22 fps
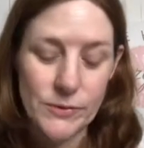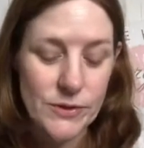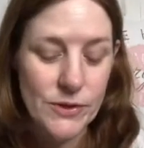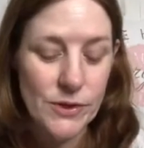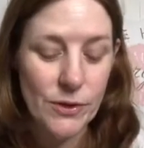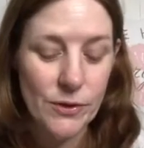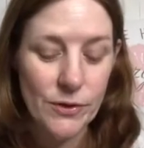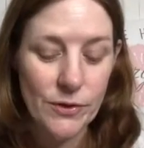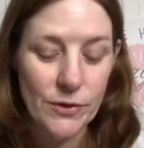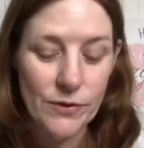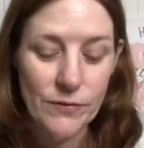
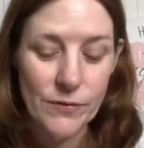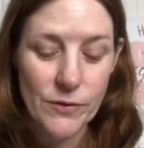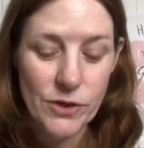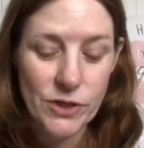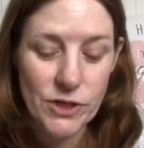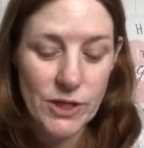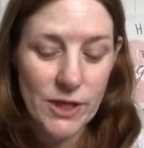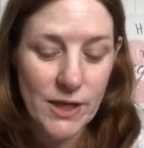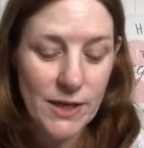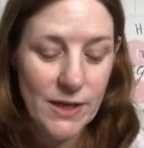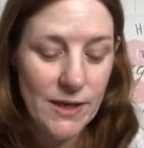So the
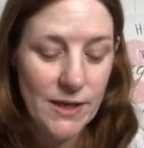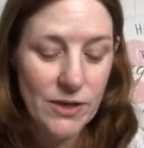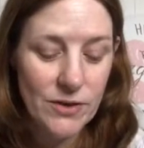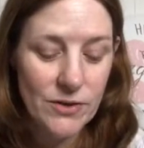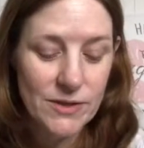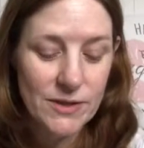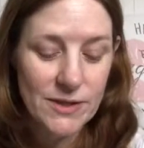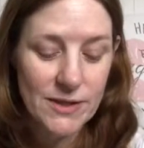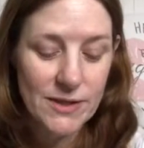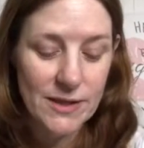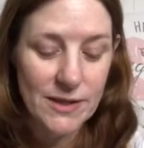first shade
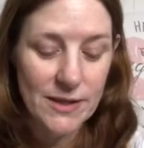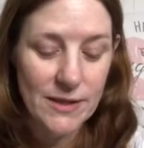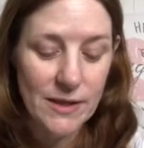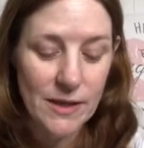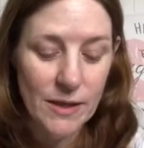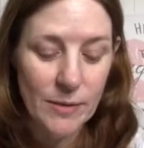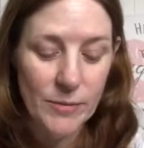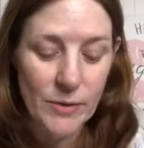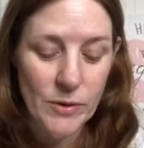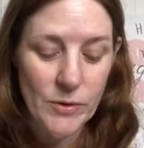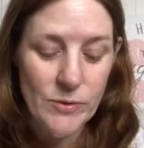here is the
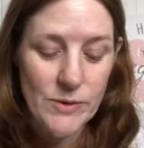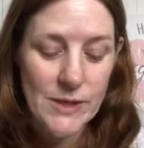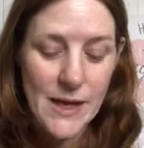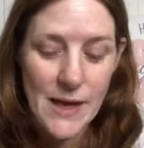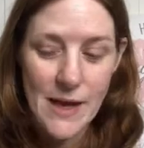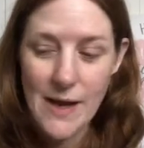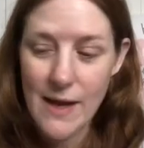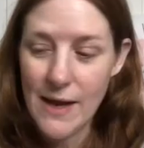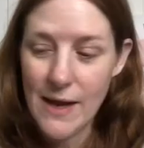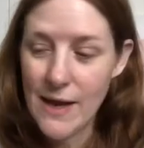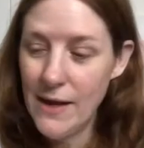
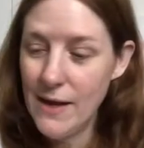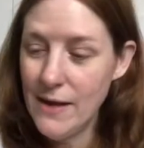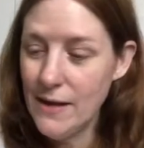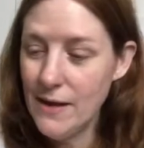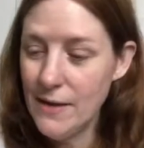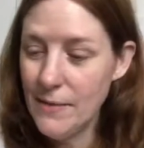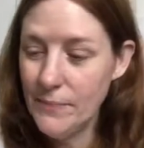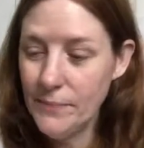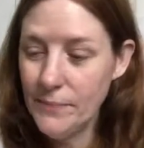NW10,